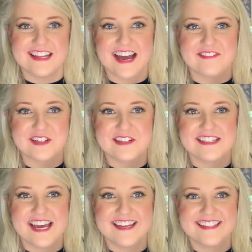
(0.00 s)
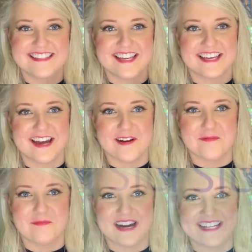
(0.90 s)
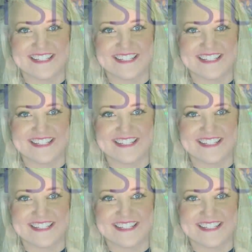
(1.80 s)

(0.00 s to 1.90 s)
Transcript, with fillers: Have a good day. Take care. Bye.